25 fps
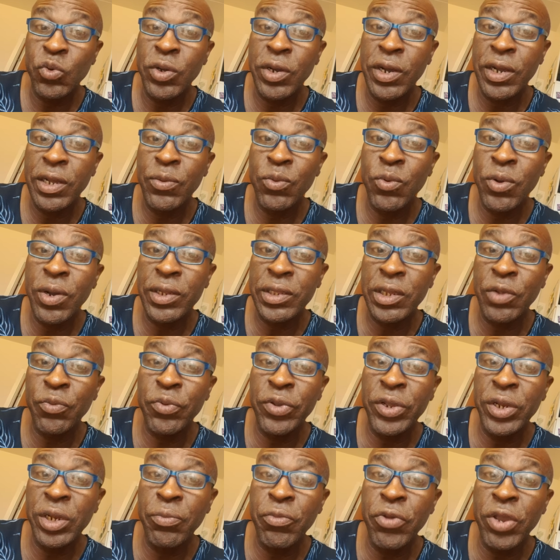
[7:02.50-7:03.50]
like, what, as a
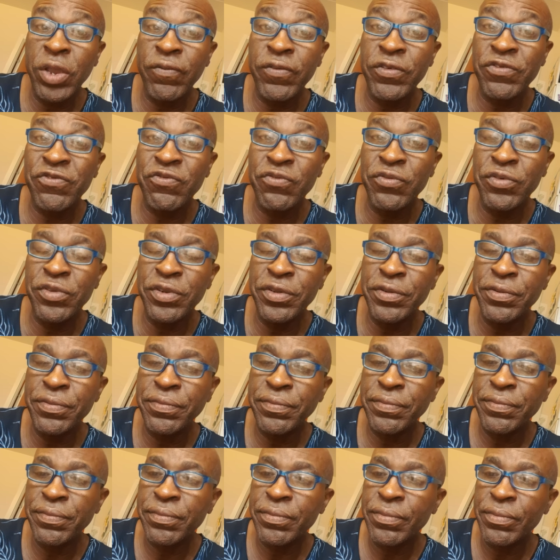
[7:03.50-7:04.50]
really break for true, you know?
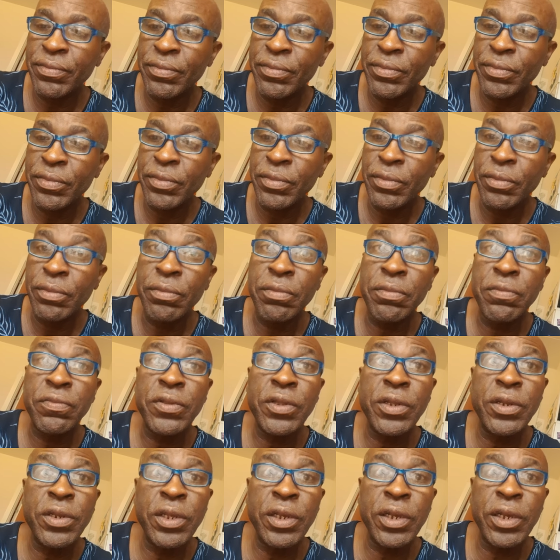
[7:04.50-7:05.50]
I'm
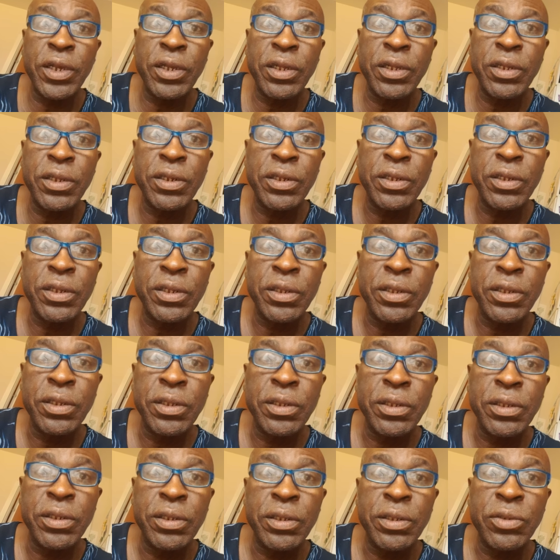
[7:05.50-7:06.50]
saying, nigga,
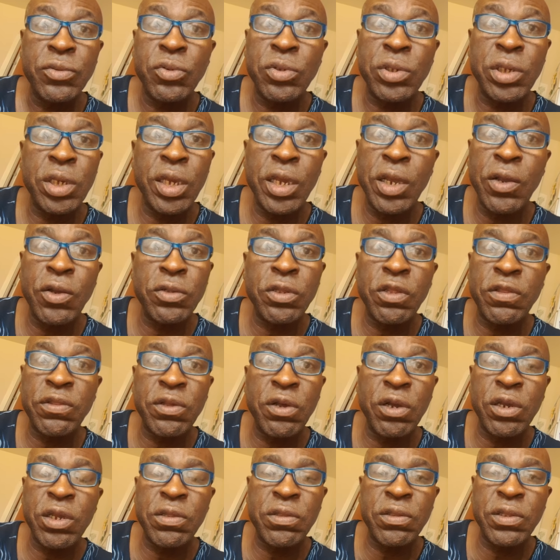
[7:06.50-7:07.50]
you can't go to
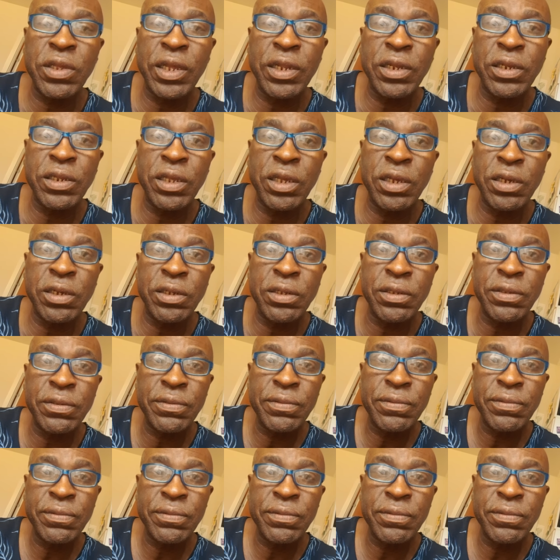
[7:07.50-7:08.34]
fucking San Diego.